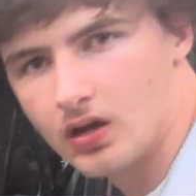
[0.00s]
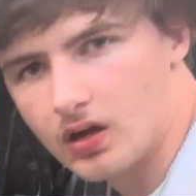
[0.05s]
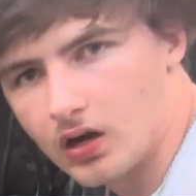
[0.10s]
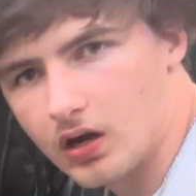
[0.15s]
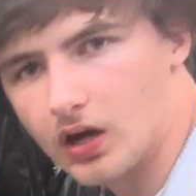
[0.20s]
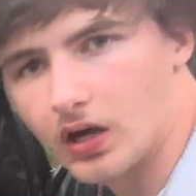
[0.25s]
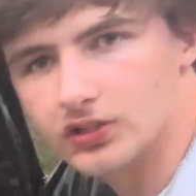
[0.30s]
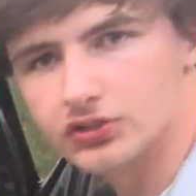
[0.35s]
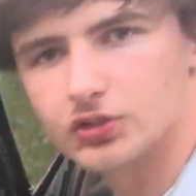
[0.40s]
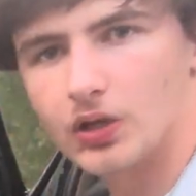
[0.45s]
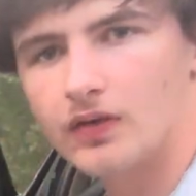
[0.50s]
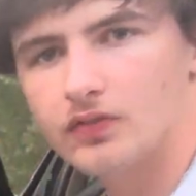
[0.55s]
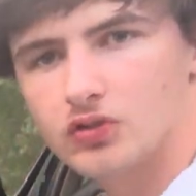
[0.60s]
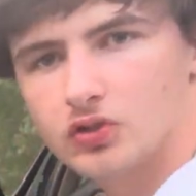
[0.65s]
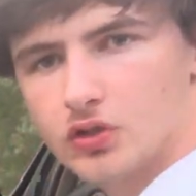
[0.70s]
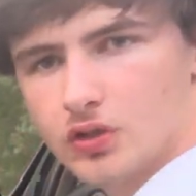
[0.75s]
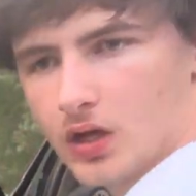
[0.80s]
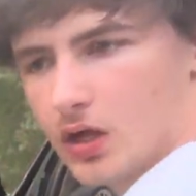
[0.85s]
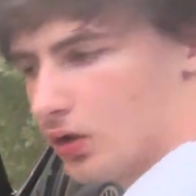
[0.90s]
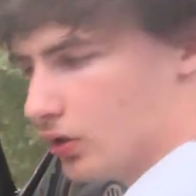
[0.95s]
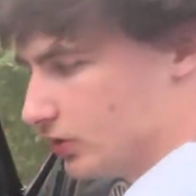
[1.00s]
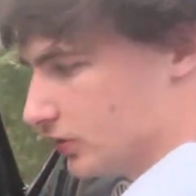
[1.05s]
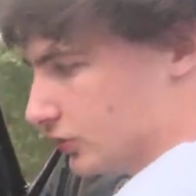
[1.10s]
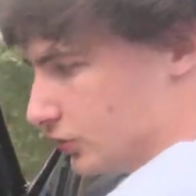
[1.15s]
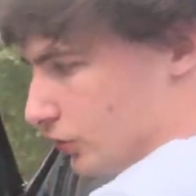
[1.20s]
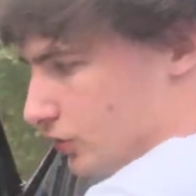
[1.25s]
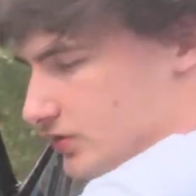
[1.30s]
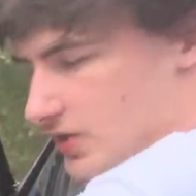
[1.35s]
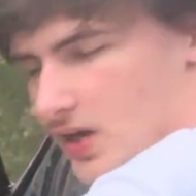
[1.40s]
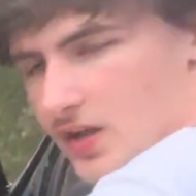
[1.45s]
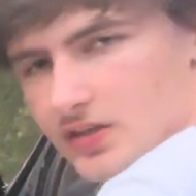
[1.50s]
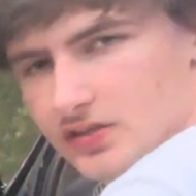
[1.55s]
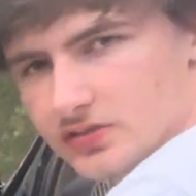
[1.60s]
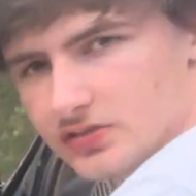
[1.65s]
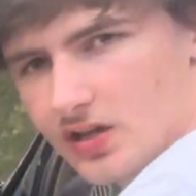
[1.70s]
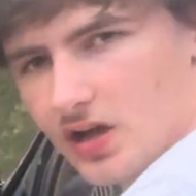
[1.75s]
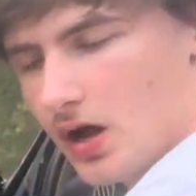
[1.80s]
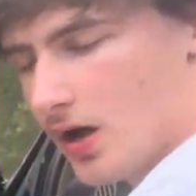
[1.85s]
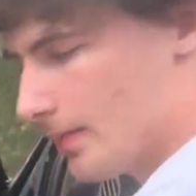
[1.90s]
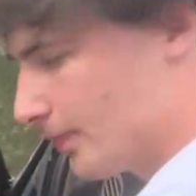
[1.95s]
All right, so after you got all the screws out of the
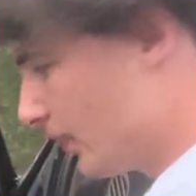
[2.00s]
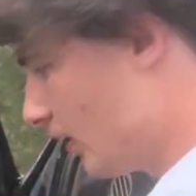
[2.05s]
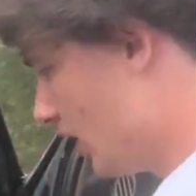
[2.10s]
top,